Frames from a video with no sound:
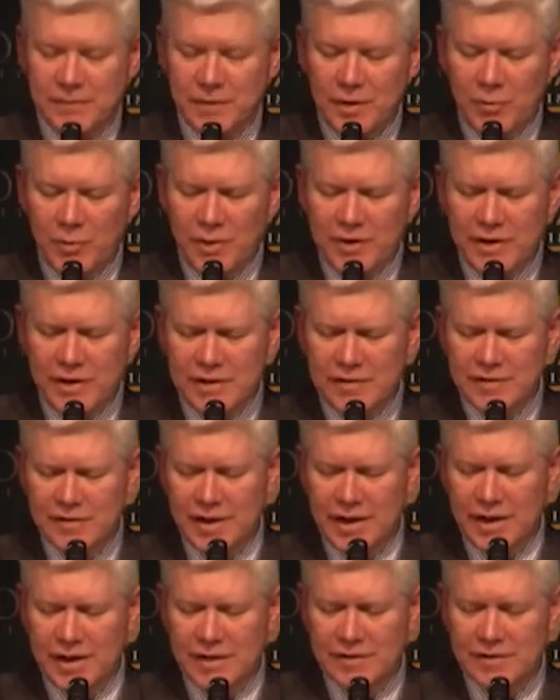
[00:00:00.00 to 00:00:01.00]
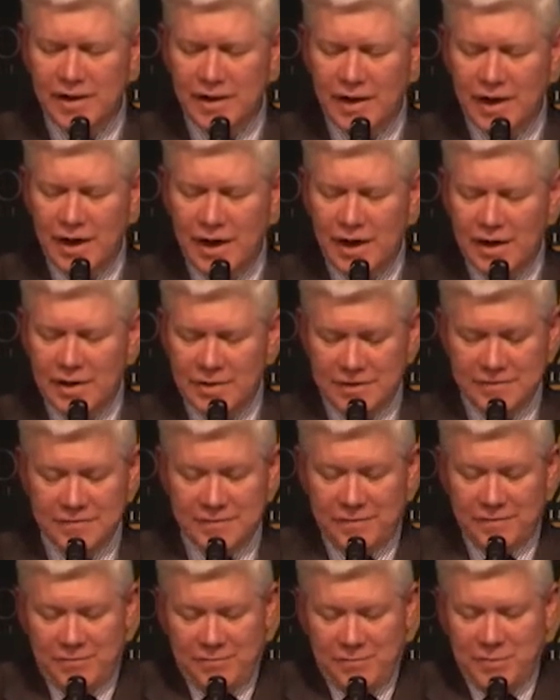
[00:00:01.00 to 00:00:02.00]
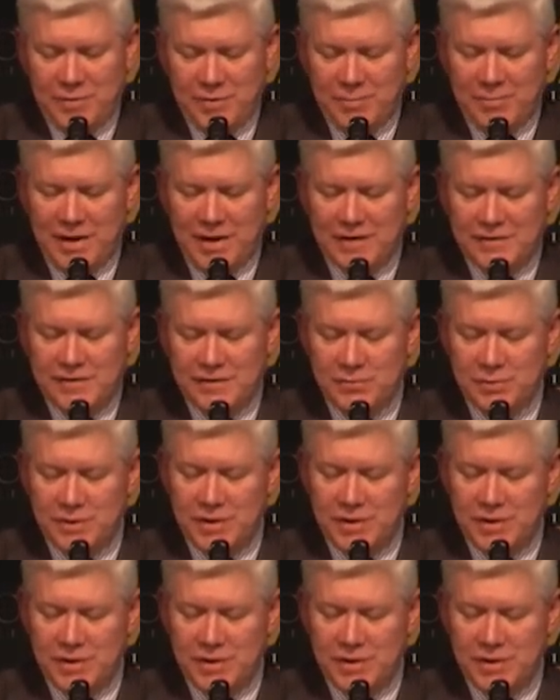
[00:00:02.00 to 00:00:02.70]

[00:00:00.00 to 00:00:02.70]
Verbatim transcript: When the intellect and this is a familiar passage,